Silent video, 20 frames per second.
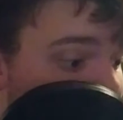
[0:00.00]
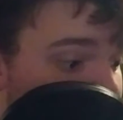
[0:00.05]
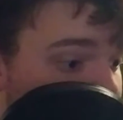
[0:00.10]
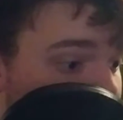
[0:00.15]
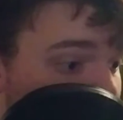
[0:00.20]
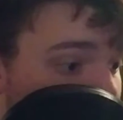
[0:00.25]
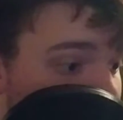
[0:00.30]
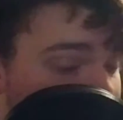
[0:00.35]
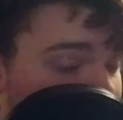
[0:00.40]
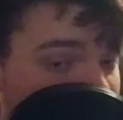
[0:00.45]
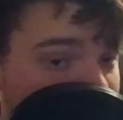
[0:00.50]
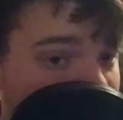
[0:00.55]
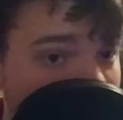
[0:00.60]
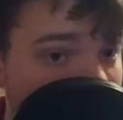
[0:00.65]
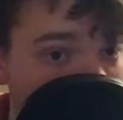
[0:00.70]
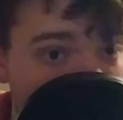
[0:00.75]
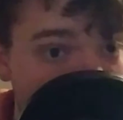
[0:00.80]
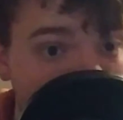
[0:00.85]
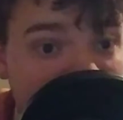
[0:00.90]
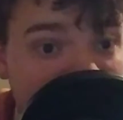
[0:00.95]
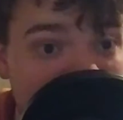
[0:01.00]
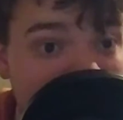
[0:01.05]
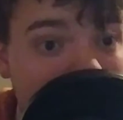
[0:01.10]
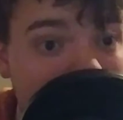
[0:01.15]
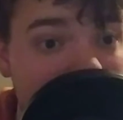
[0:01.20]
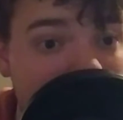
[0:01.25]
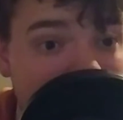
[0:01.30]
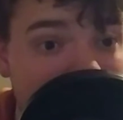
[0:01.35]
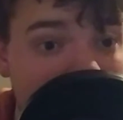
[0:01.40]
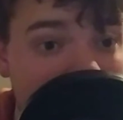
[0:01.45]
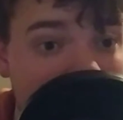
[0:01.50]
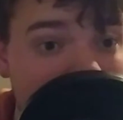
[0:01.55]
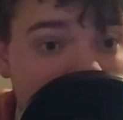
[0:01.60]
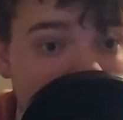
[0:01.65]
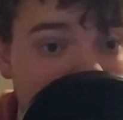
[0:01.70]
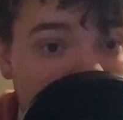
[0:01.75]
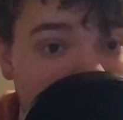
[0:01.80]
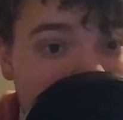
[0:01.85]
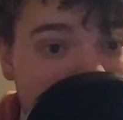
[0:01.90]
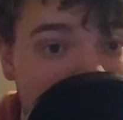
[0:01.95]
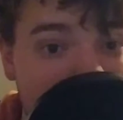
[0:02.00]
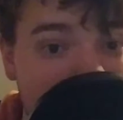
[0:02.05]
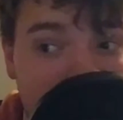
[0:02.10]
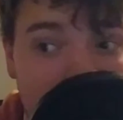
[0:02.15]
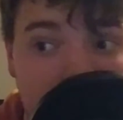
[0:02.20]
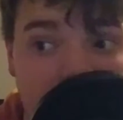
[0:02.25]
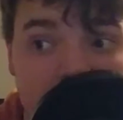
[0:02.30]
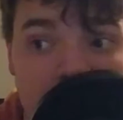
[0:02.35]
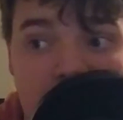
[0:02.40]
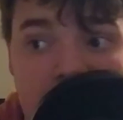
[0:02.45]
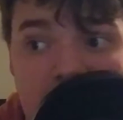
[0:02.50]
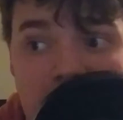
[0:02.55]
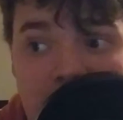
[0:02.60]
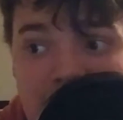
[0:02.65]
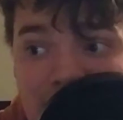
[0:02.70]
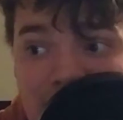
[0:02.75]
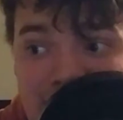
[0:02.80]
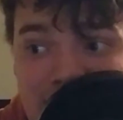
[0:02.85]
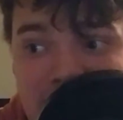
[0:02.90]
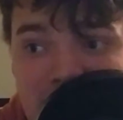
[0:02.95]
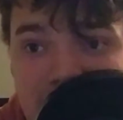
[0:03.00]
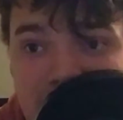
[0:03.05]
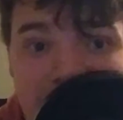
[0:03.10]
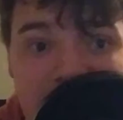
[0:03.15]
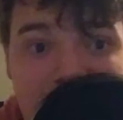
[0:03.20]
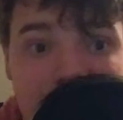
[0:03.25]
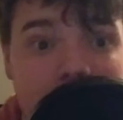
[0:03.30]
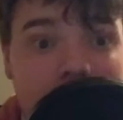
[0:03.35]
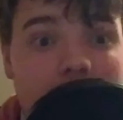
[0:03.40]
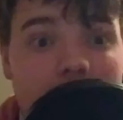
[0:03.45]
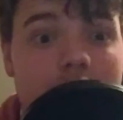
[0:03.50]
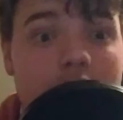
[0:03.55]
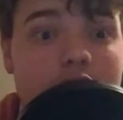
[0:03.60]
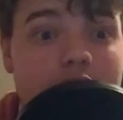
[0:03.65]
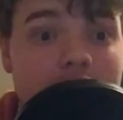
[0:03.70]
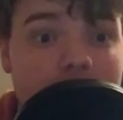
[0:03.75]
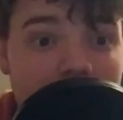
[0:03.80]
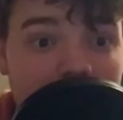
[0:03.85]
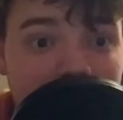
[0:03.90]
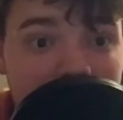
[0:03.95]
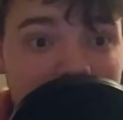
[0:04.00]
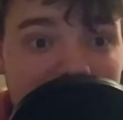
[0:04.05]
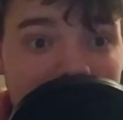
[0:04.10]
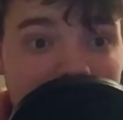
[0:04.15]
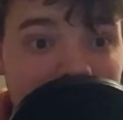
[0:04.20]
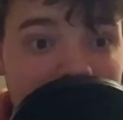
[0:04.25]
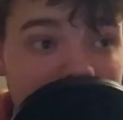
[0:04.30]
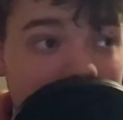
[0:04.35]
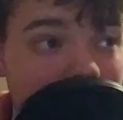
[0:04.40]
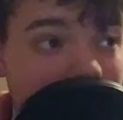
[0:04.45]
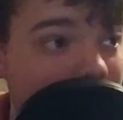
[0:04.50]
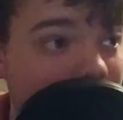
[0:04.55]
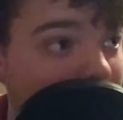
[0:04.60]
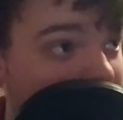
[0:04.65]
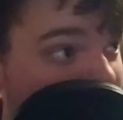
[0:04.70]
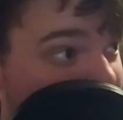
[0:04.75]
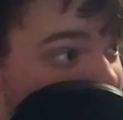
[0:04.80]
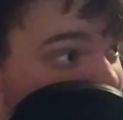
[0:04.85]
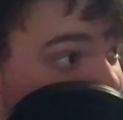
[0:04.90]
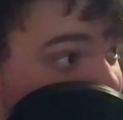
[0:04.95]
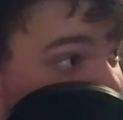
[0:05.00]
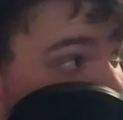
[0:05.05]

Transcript: for the first time this year, and I gotta say, Hilda, the